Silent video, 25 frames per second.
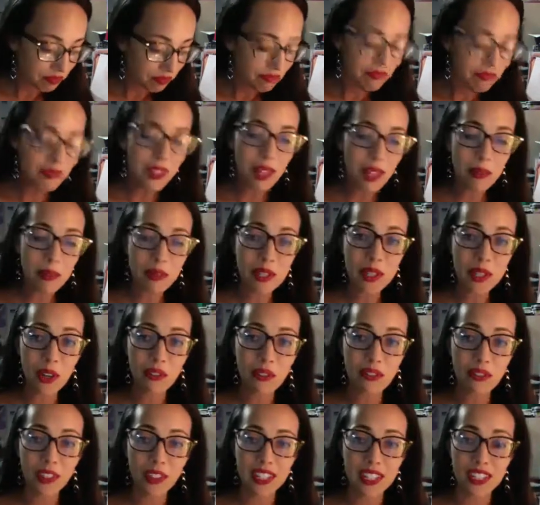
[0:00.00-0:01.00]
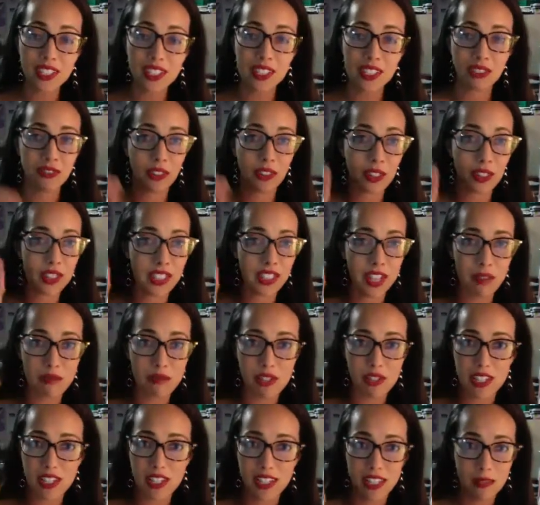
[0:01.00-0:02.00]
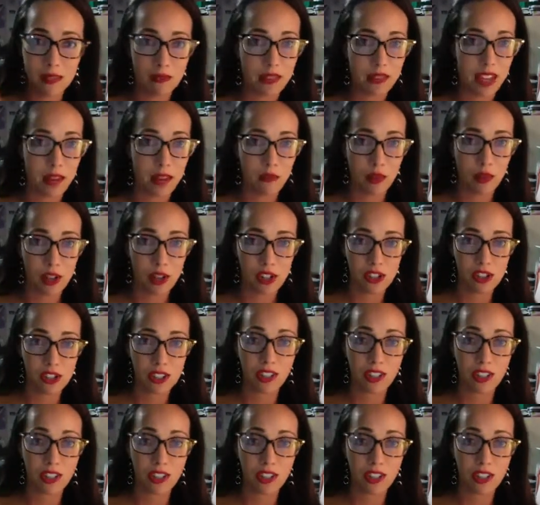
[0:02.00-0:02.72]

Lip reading: It was so funny because the first time she dipped that brush through there,